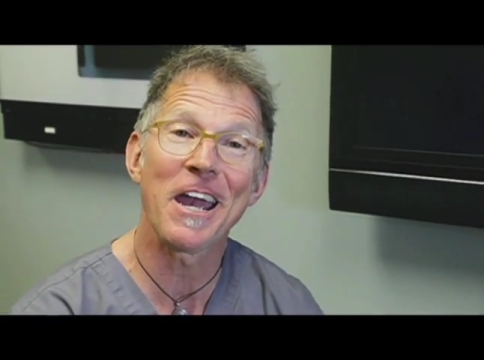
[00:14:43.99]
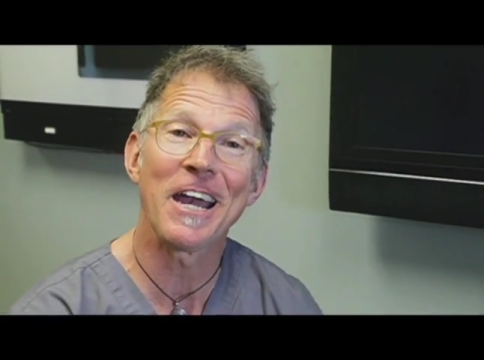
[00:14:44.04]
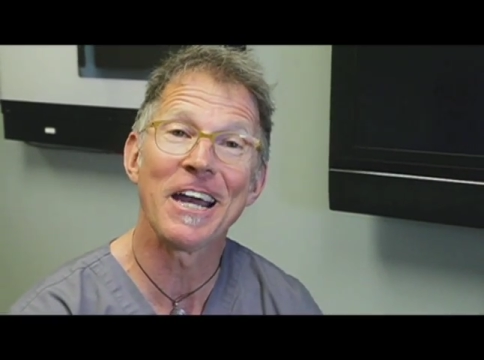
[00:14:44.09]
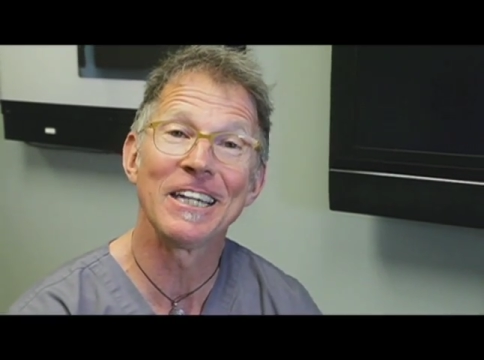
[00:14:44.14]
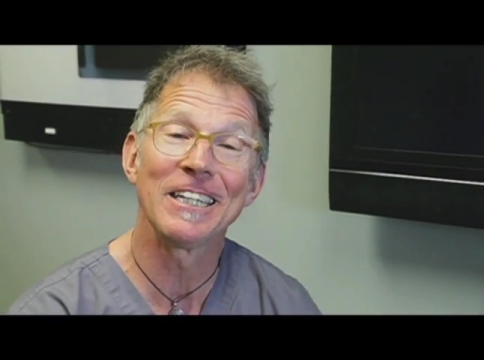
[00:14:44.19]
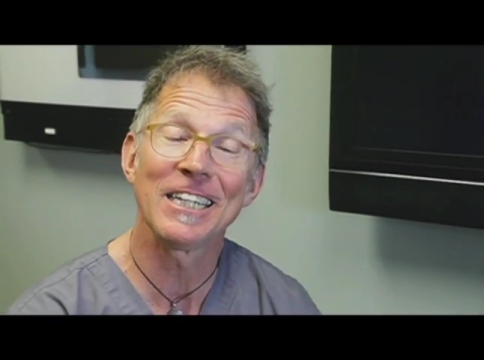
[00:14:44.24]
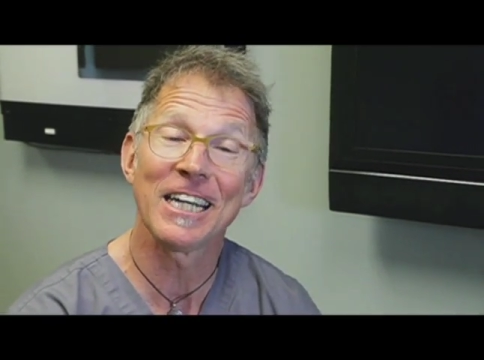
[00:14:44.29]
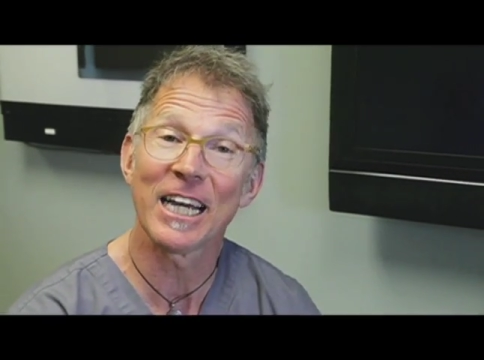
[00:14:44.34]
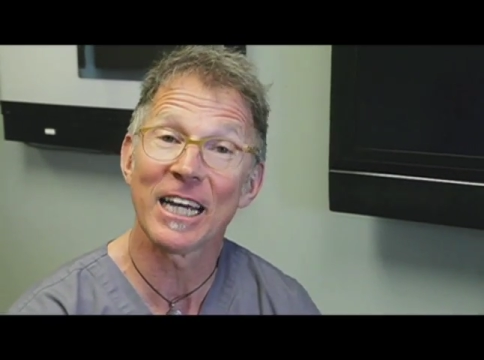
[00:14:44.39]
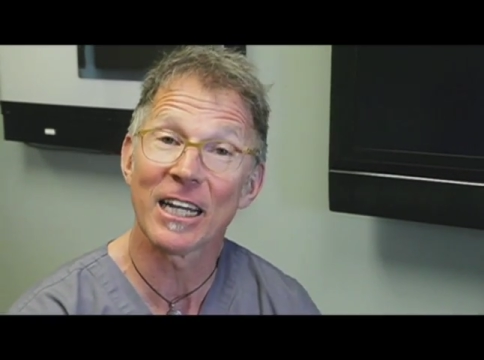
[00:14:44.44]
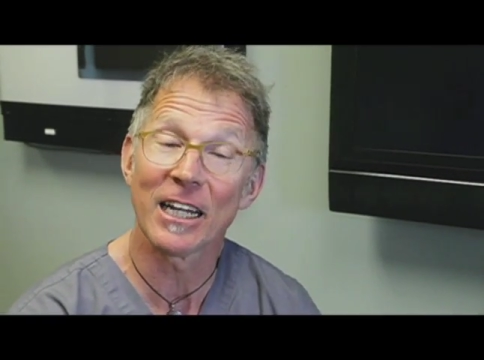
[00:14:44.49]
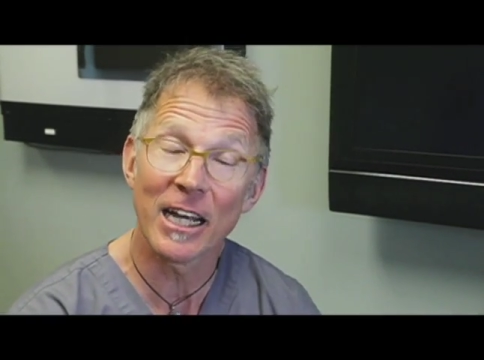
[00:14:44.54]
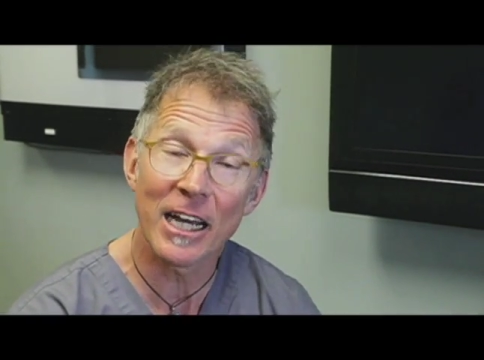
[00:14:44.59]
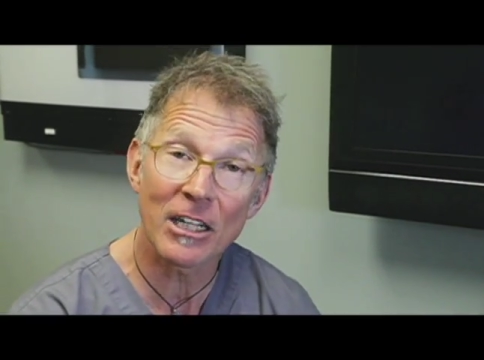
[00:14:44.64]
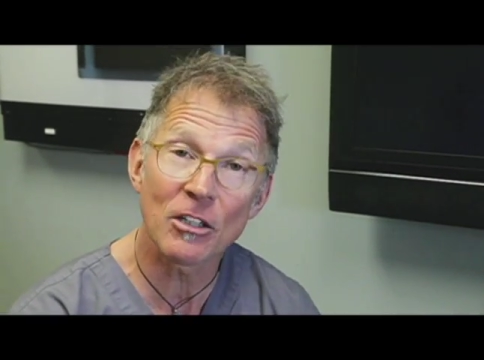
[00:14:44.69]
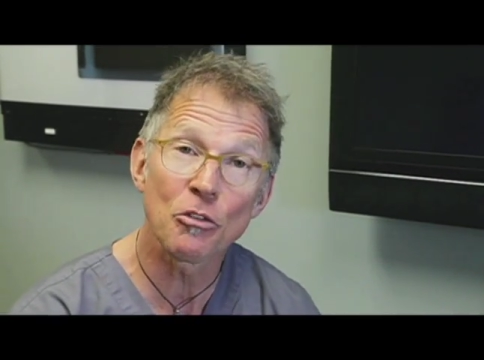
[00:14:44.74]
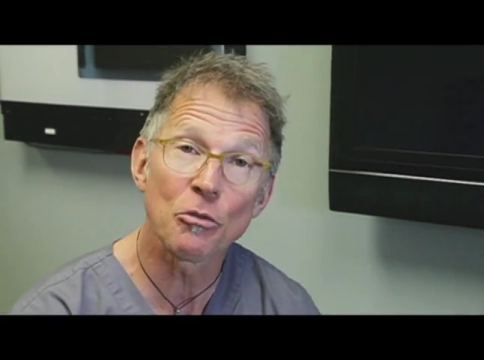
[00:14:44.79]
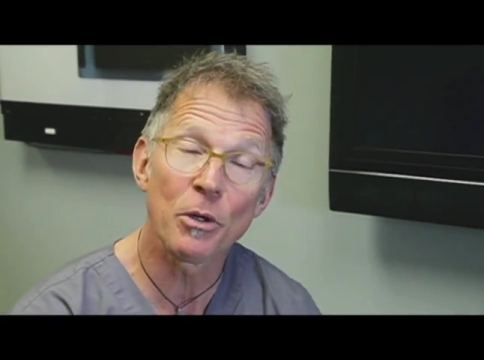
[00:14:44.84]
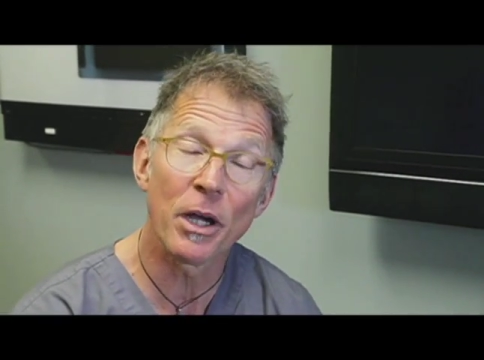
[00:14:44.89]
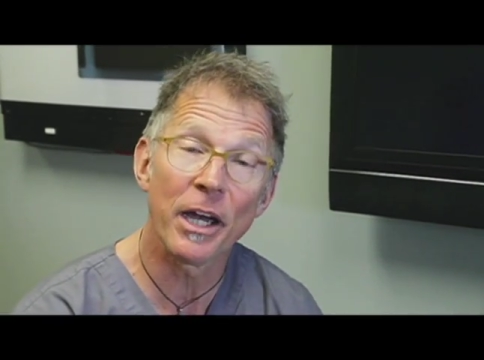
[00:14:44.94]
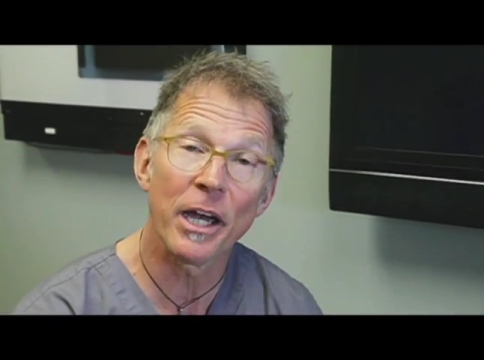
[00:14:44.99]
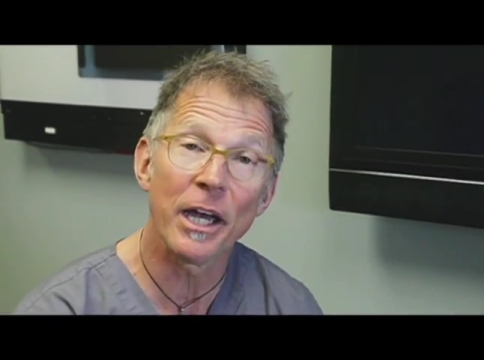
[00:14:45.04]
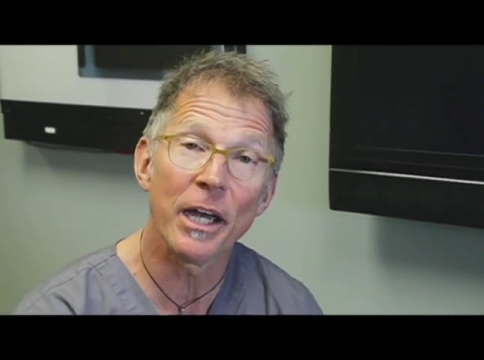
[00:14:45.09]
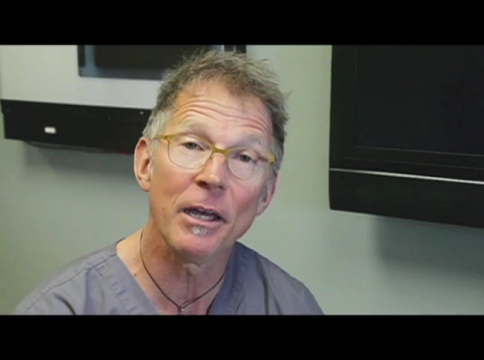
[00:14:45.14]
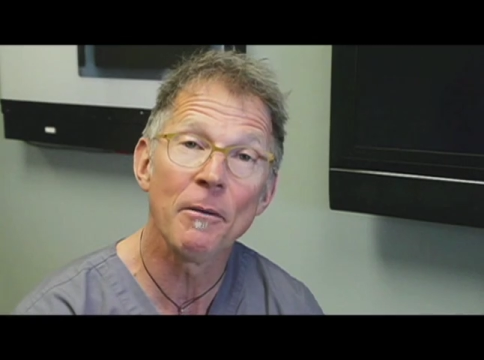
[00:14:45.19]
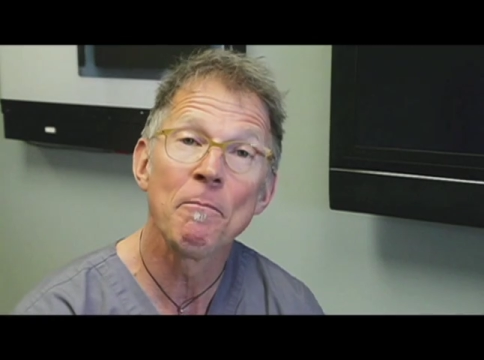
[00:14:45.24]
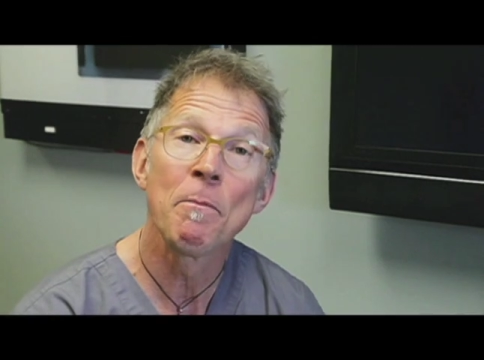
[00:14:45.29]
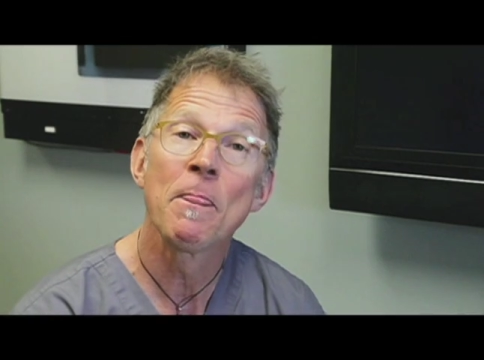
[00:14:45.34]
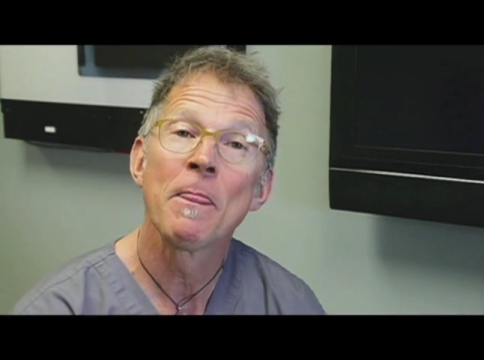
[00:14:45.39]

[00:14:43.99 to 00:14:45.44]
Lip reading: and take an X-ray